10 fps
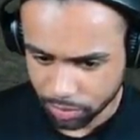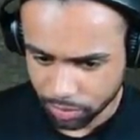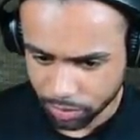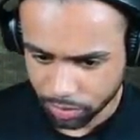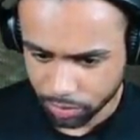
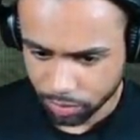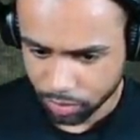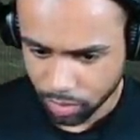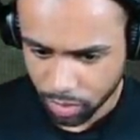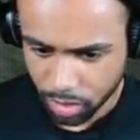
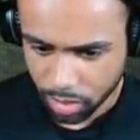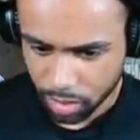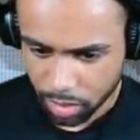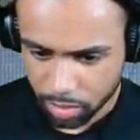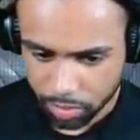
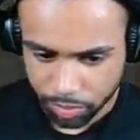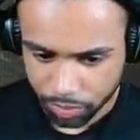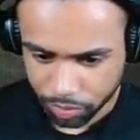[no speech]